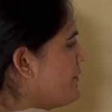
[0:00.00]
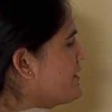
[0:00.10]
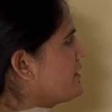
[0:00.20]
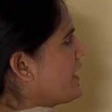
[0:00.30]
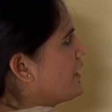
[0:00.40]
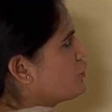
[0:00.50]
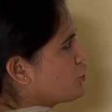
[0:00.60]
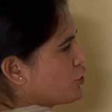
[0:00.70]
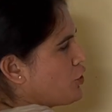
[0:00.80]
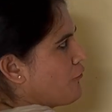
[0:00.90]
in the
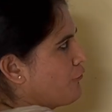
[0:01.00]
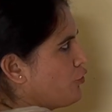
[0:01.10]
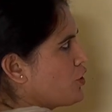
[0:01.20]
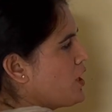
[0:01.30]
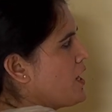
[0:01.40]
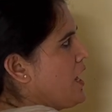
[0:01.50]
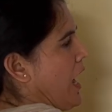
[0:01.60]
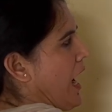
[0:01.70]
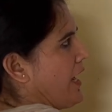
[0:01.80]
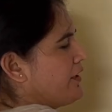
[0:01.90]
digestion of food,
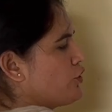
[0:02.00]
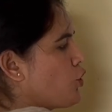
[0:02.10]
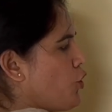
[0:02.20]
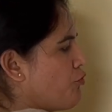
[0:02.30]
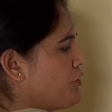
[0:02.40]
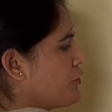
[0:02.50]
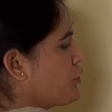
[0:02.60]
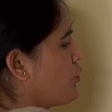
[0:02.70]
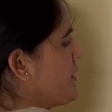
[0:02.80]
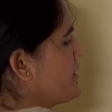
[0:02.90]
and it
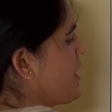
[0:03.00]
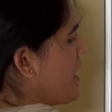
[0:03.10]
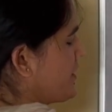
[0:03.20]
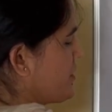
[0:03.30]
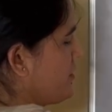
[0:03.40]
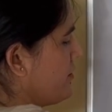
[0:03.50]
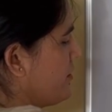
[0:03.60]
opens through a duct.